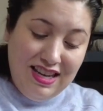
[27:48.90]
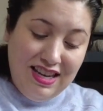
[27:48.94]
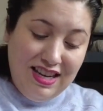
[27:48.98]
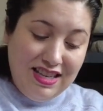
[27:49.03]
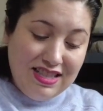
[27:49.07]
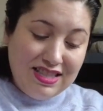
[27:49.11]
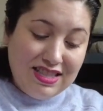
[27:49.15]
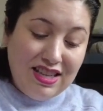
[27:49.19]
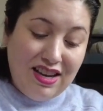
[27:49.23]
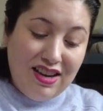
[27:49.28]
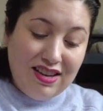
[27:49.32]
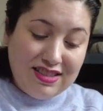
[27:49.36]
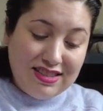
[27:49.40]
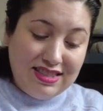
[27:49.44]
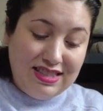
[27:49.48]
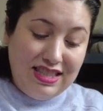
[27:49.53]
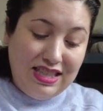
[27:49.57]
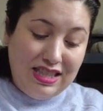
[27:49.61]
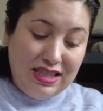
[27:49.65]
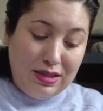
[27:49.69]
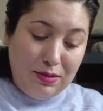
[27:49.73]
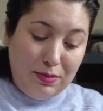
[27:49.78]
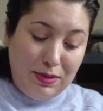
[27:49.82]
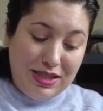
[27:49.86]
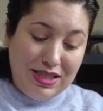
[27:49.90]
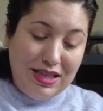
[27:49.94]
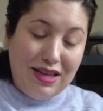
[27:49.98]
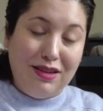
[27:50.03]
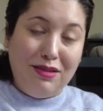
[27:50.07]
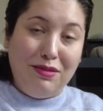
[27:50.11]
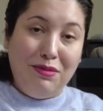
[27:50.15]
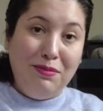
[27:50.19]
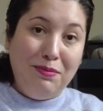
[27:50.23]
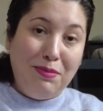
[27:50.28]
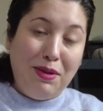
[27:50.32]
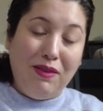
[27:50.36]
socks need to be
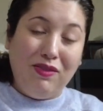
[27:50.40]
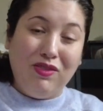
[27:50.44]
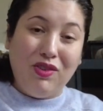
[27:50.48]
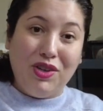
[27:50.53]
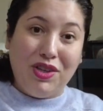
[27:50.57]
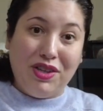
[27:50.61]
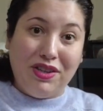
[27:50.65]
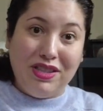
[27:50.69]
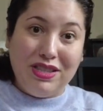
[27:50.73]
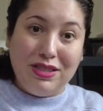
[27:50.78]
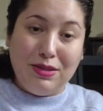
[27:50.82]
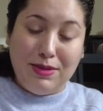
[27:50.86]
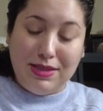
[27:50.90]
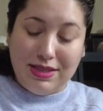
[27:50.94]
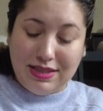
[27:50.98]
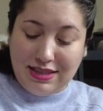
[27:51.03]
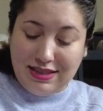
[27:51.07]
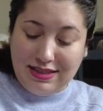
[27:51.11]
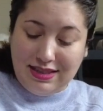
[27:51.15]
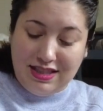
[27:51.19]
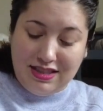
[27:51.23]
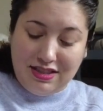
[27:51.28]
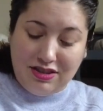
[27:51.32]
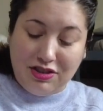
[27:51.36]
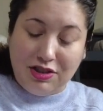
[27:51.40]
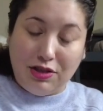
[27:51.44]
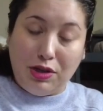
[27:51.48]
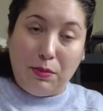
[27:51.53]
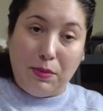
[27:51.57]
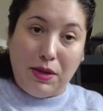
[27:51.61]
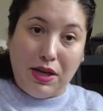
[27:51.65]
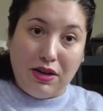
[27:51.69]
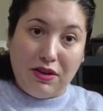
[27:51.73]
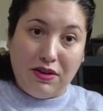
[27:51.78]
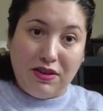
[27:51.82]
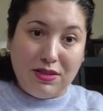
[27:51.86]
done before Christmas, because these are going to
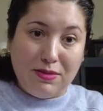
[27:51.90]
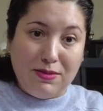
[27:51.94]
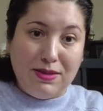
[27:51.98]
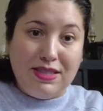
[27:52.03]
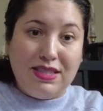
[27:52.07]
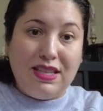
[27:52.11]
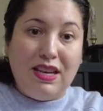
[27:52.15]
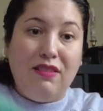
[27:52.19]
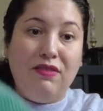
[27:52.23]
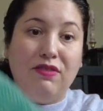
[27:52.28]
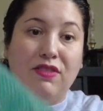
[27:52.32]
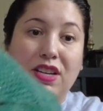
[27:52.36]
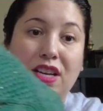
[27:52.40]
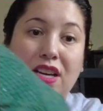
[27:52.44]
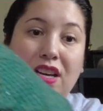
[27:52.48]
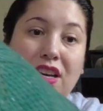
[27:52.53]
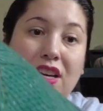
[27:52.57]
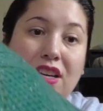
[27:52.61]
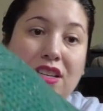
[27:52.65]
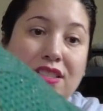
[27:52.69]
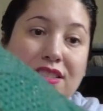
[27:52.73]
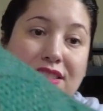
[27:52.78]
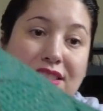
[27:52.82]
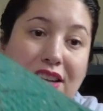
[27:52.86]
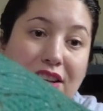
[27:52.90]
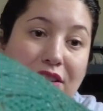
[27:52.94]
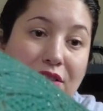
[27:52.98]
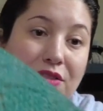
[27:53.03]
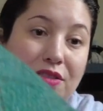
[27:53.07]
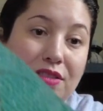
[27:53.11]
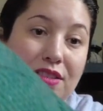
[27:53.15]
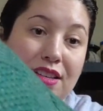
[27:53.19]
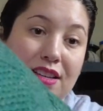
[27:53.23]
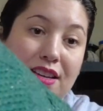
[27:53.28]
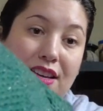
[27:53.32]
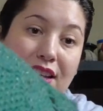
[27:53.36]
be a Christmas gift.
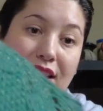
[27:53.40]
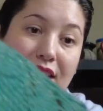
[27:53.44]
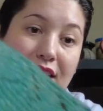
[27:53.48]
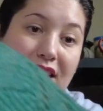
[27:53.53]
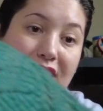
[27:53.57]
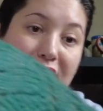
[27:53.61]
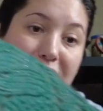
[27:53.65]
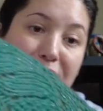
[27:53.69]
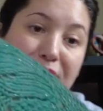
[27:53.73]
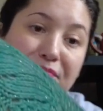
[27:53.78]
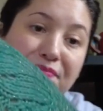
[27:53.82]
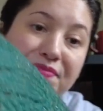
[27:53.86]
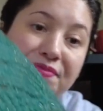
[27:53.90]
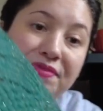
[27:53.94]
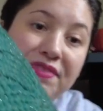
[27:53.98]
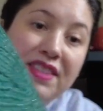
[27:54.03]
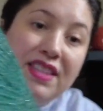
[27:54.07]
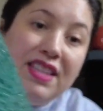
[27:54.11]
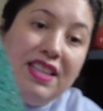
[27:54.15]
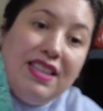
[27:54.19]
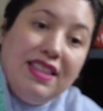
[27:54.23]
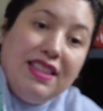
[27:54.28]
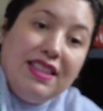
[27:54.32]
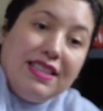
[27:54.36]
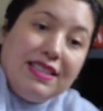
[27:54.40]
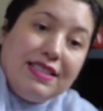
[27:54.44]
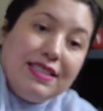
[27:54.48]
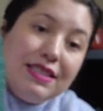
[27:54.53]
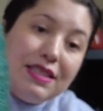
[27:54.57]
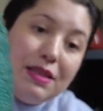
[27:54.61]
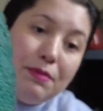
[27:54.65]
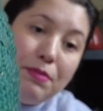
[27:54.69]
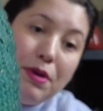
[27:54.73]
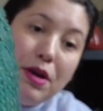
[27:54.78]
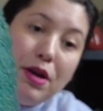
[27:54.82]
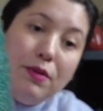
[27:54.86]
So this is
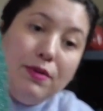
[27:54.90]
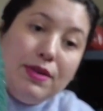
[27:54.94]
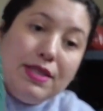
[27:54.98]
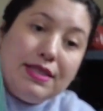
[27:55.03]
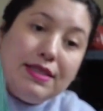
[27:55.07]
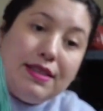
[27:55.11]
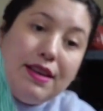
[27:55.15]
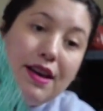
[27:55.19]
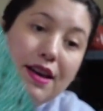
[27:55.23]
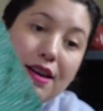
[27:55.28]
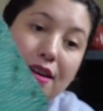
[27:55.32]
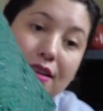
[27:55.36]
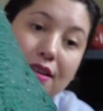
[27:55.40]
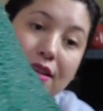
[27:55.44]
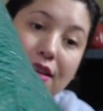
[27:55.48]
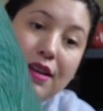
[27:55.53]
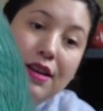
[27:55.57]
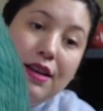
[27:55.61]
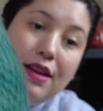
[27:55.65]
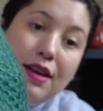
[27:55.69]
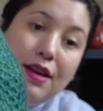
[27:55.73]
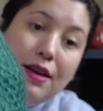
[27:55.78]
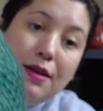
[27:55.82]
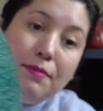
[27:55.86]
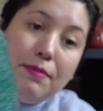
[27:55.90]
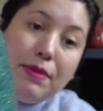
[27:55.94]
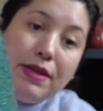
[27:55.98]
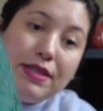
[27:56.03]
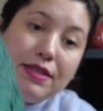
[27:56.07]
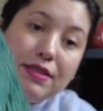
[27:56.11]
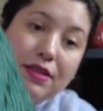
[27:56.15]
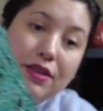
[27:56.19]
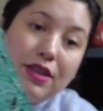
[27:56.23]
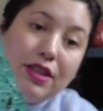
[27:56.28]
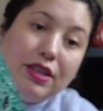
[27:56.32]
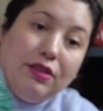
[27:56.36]
the Poet Sock by
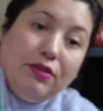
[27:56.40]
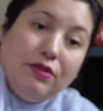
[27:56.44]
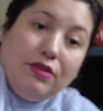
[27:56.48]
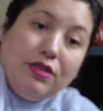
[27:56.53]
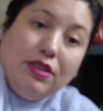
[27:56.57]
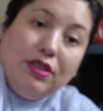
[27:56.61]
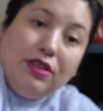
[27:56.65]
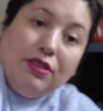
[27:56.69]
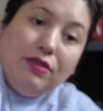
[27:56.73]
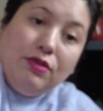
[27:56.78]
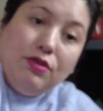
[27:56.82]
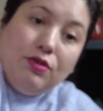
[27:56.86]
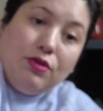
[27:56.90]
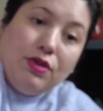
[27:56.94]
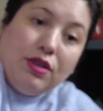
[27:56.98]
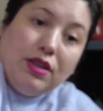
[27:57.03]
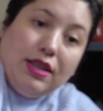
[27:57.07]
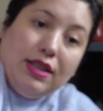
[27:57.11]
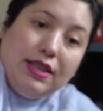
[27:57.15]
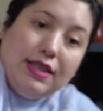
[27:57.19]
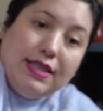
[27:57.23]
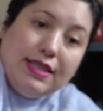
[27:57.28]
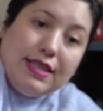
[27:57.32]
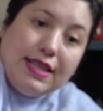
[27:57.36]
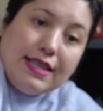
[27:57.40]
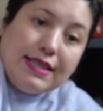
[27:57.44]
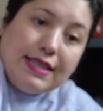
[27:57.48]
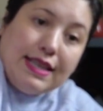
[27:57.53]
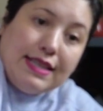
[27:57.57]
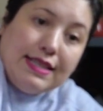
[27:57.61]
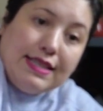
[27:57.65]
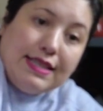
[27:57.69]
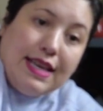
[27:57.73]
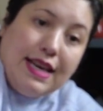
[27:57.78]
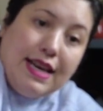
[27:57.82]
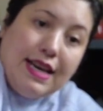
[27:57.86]
Sari Nordland, as I
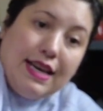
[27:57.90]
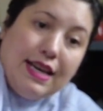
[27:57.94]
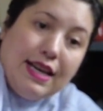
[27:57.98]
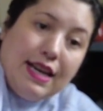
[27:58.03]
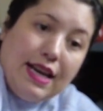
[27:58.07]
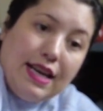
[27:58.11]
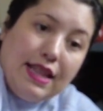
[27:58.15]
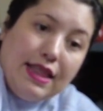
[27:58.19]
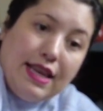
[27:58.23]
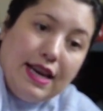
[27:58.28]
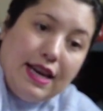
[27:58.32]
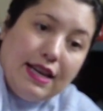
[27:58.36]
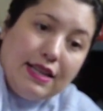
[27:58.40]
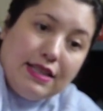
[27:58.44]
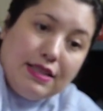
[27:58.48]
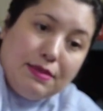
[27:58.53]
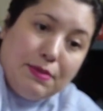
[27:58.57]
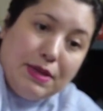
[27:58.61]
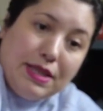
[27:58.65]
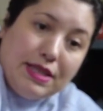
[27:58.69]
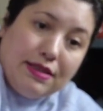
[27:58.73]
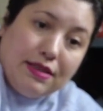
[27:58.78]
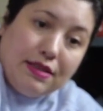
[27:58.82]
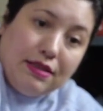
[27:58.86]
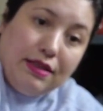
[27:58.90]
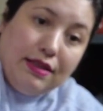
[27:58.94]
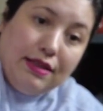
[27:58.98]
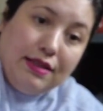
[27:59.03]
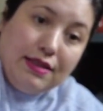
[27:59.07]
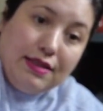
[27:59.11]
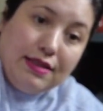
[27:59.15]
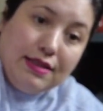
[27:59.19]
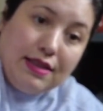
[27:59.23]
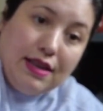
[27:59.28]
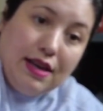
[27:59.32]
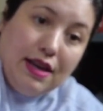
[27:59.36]
said, and that is basically the
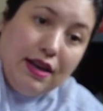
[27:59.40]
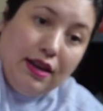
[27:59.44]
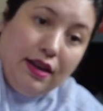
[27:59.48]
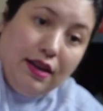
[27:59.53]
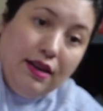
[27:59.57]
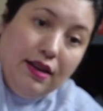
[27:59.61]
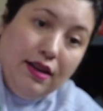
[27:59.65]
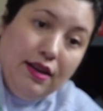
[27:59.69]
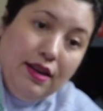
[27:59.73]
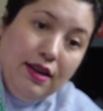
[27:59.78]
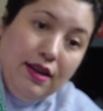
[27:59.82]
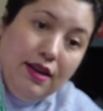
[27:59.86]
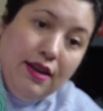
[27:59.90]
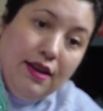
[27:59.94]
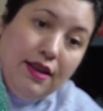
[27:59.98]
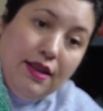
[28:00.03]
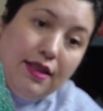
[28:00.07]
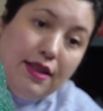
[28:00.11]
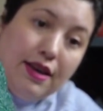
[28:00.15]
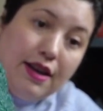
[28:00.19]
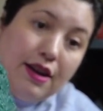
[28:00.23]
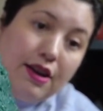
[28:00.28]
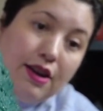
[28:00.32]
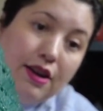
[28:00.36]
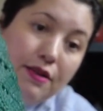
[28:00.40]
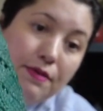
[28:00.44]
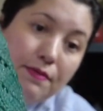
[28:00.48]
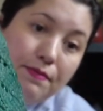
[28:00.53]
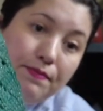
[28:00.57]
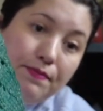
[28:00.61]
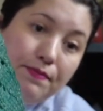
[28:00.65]
design there.